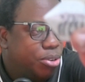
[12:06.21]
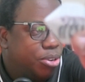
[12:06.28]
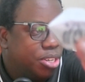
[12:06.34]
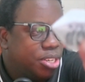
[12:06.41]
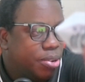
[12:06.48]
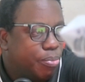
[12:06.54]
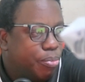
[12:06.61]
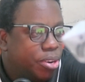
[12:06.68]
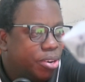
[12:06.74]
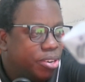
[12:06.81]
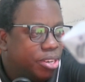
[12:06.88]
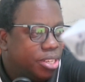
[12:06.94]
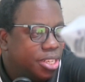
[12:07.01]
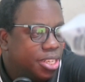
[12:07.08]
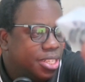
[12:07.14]
Your champagne
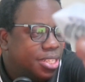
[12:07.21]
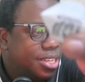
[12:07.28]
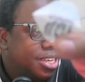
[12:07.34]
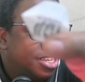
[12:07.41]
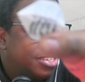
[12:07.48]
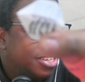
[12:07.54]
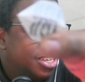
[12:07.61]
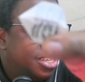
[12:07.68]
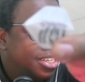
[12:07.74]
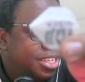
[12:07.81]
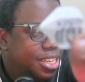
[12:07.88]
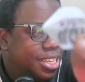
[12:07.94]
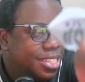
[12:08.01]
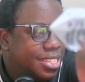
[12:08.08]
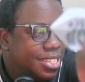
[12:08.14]
ring just literally
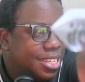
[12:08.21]
takes